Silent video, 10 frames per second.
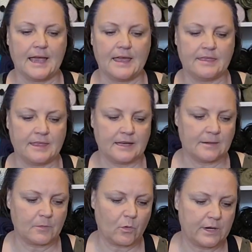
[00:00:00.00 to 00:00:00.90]
and then
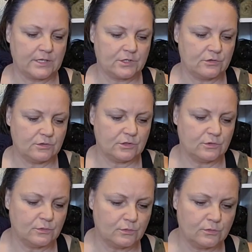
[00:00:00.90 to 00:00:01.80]
I'm going to
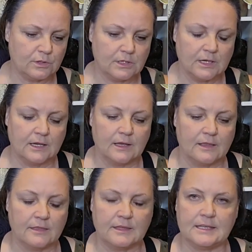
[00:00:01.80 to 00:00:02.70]
do
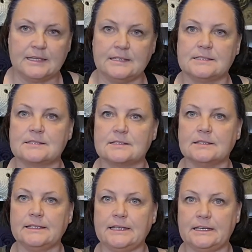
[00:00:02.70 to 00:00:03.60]
the
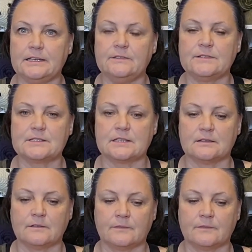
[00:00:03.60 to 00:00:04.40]
sleeves